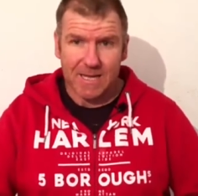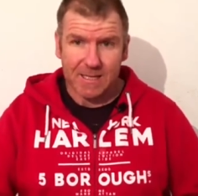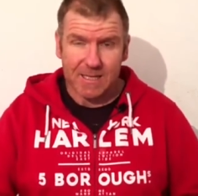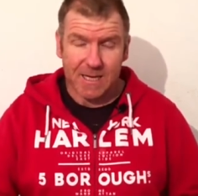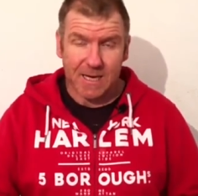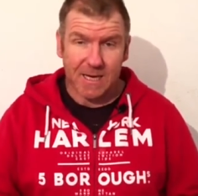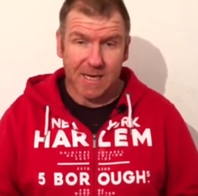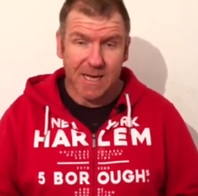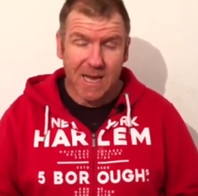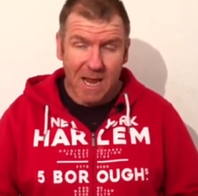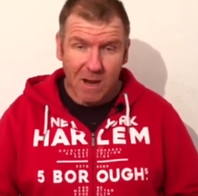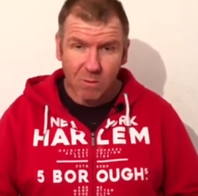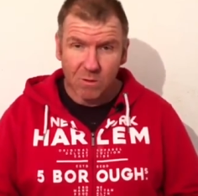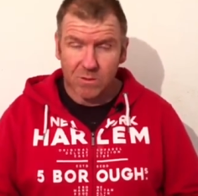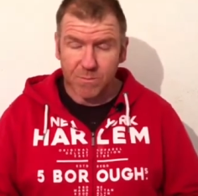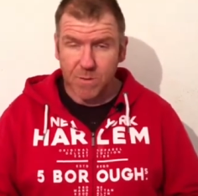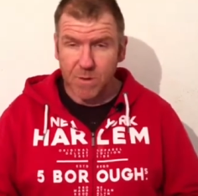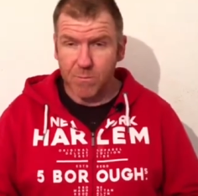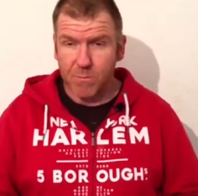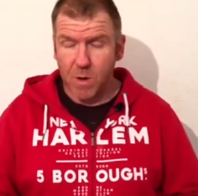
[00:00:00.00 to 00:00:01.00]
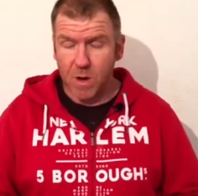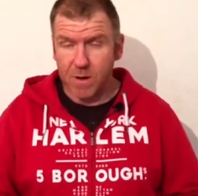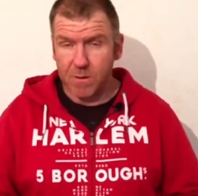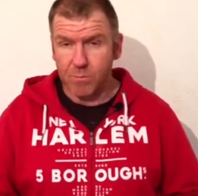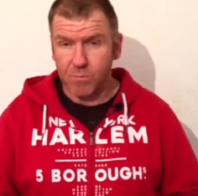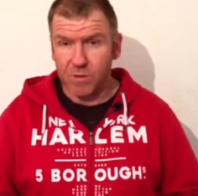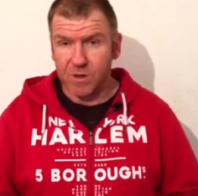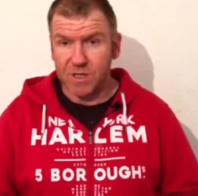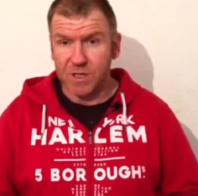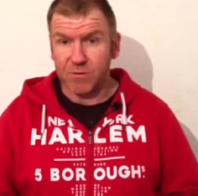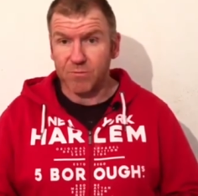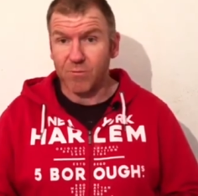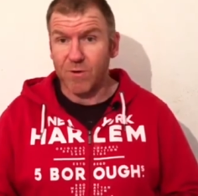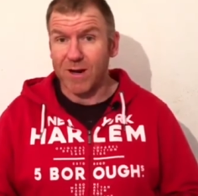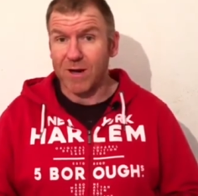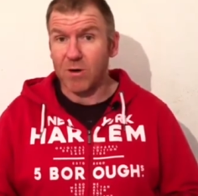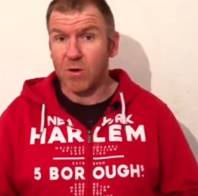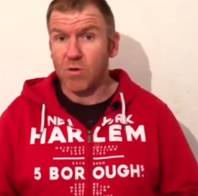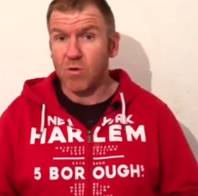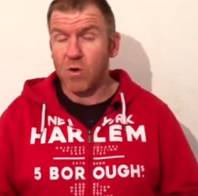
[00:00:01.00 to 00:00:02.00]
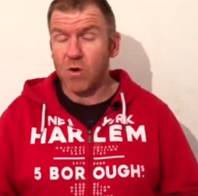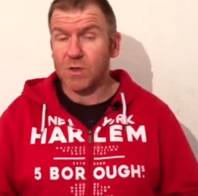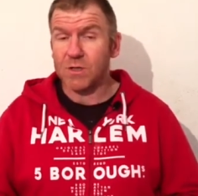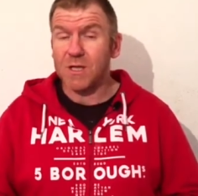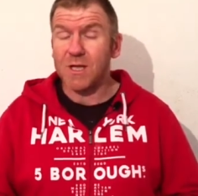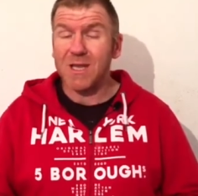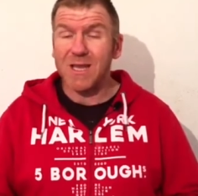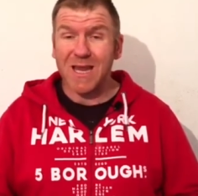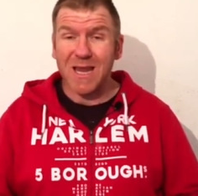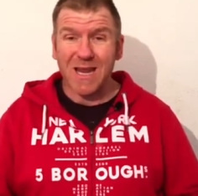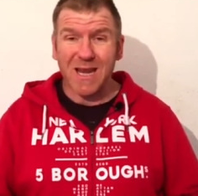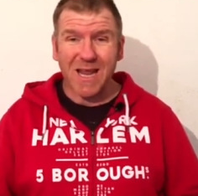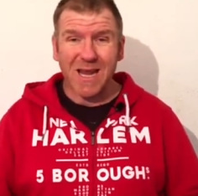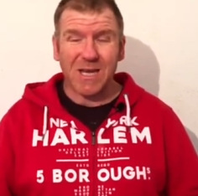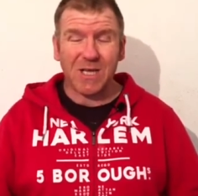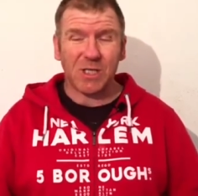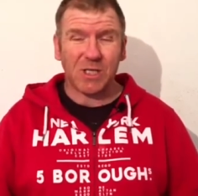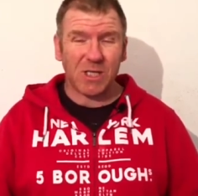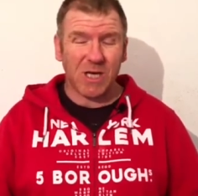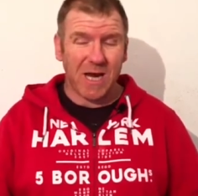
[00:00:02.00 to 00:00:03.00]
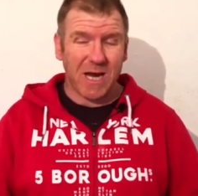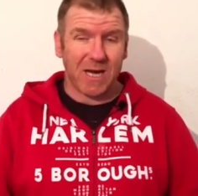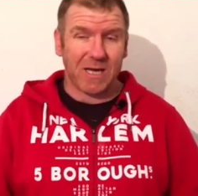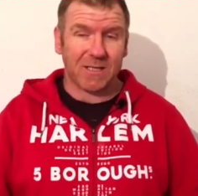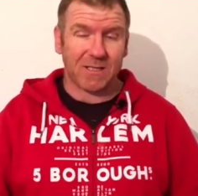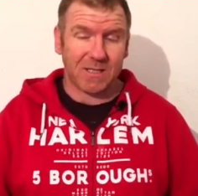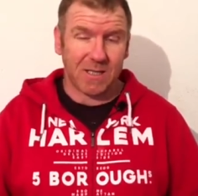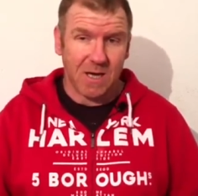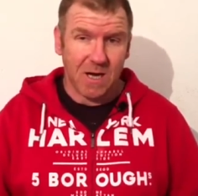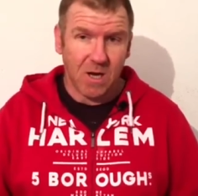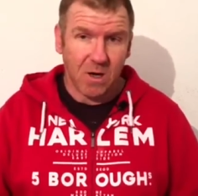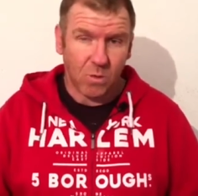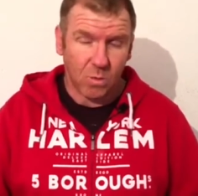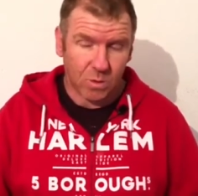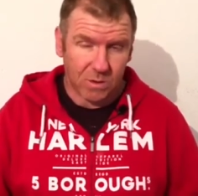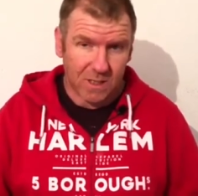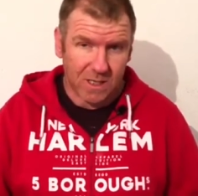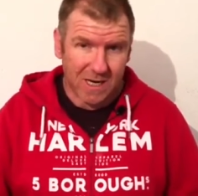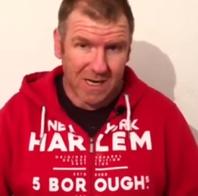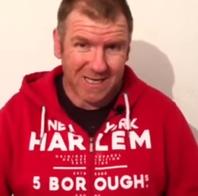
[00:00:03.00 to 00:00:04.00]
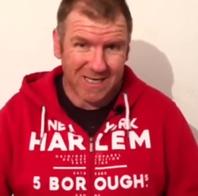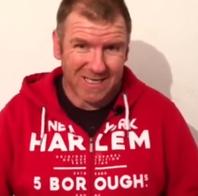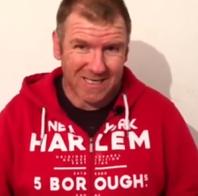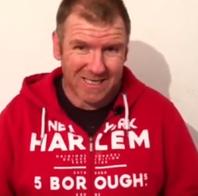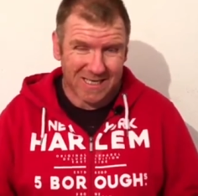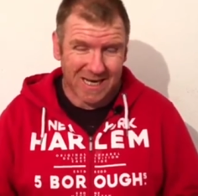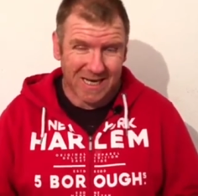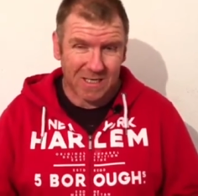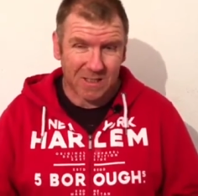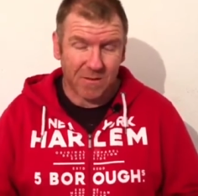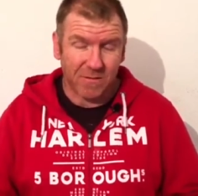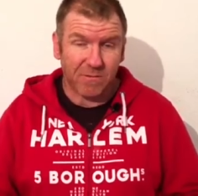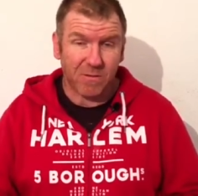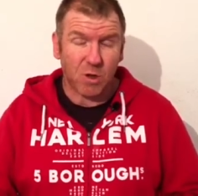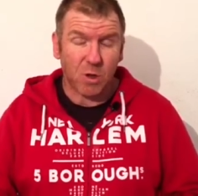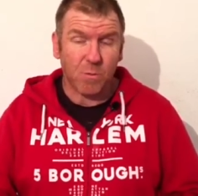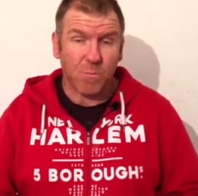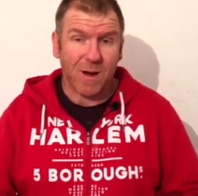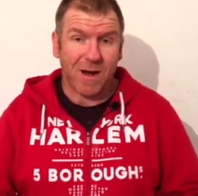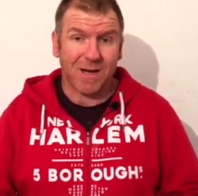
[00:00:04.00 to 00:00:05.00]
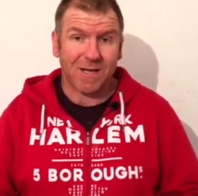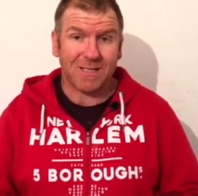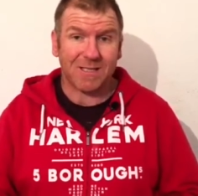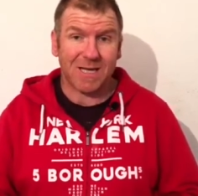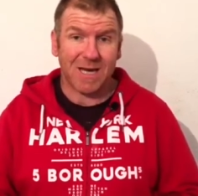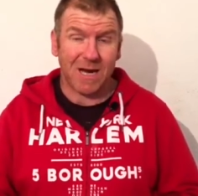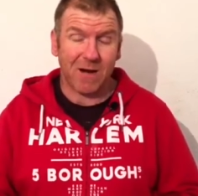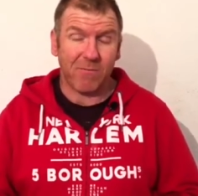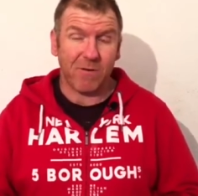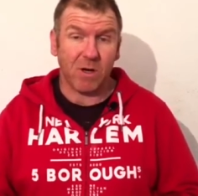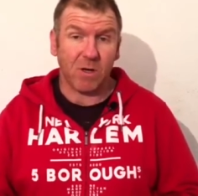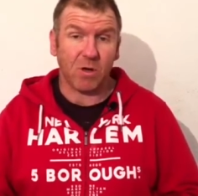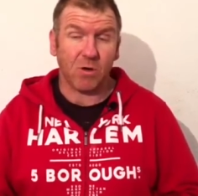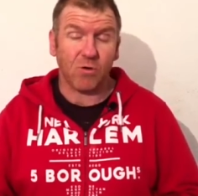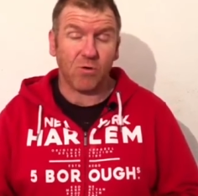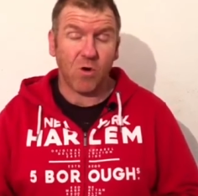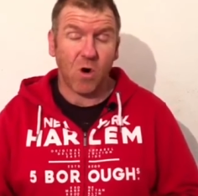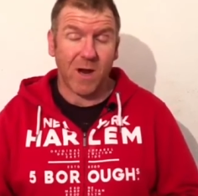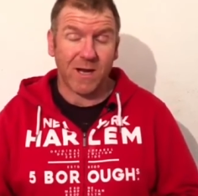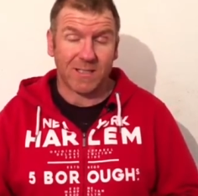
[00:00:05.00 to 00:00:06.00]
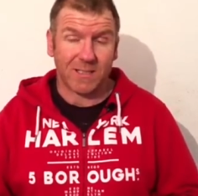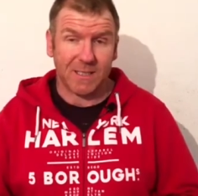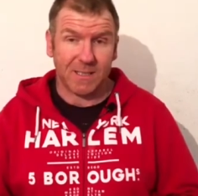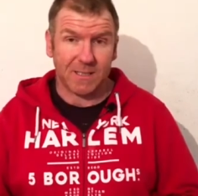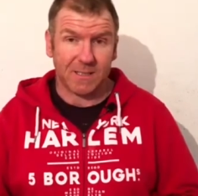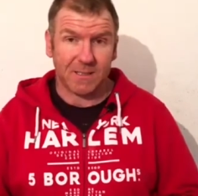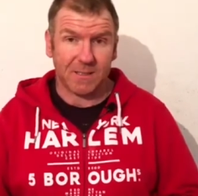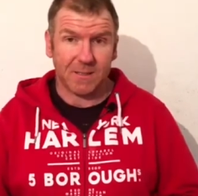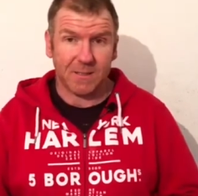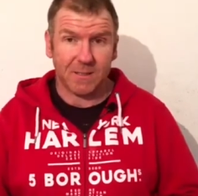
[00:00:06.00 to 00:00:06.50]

the announcement by the British Red Cross that the NHS was in a state of humanitarian crisis?